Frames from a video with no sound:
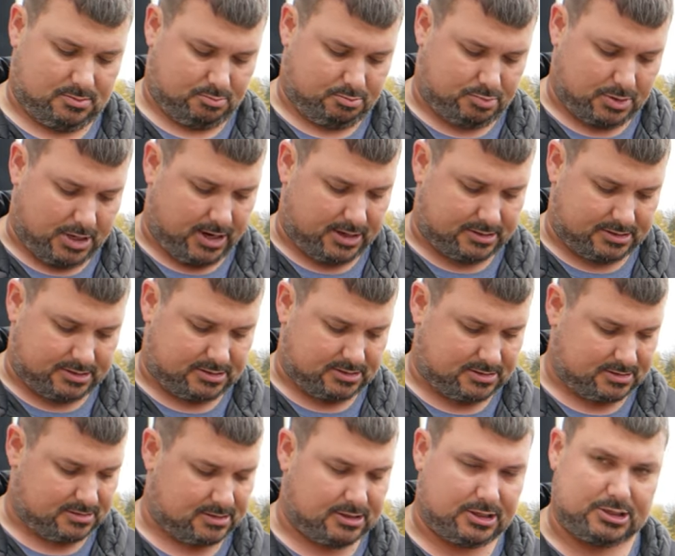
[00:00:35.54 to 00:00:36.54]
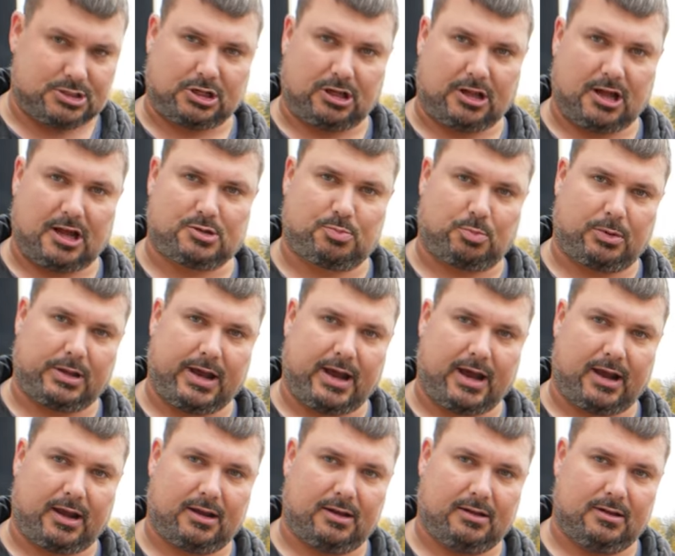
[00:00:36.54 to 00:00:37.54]
but it's gloss
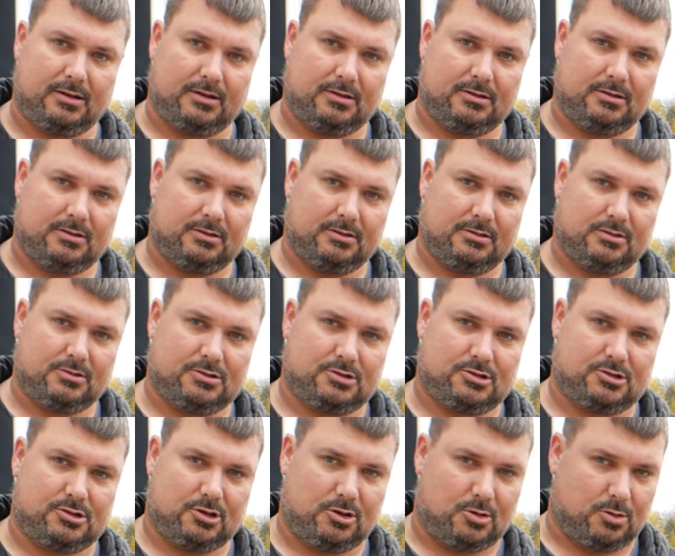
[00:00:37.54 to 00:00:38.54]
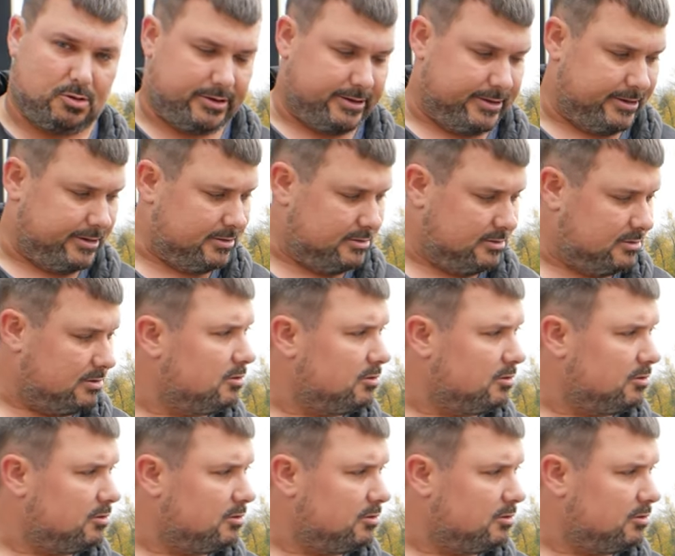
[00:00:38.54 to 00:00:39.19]
black. So, uh,